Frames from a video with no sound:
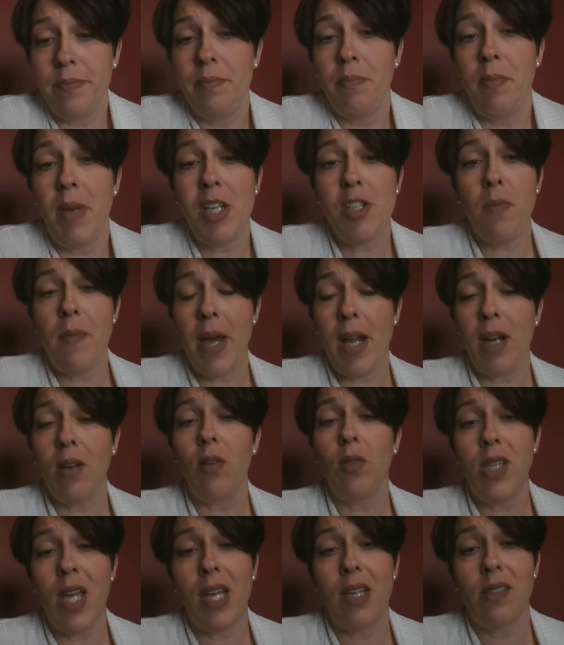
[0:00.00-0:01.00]
Major
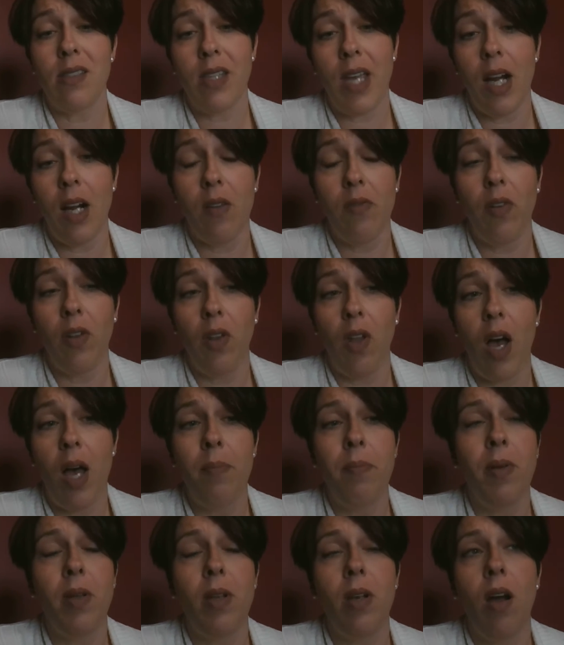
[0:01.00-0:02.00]
medical takes care of a
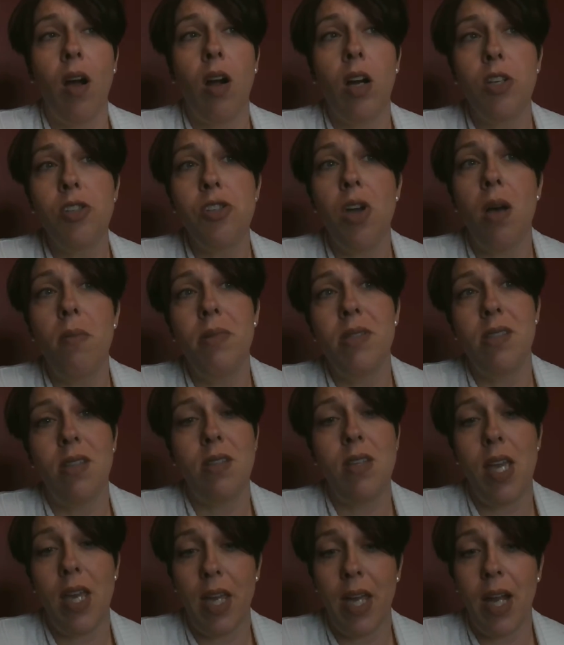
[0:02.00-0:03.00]
lot, but our job is to
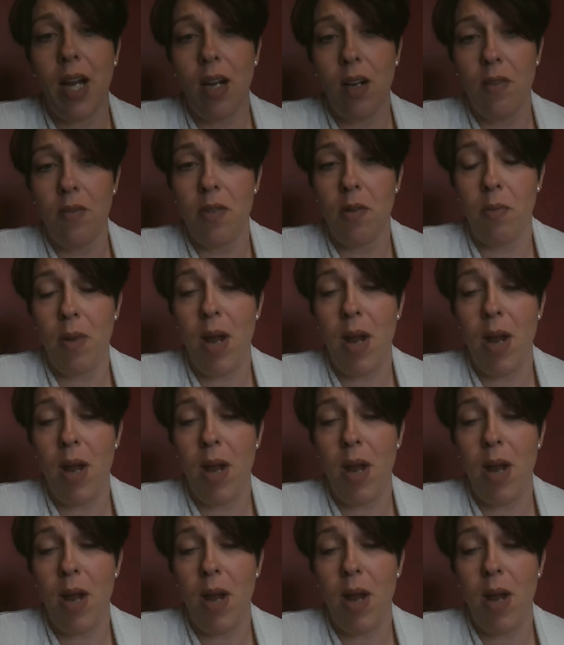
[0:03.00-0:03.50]
take care of the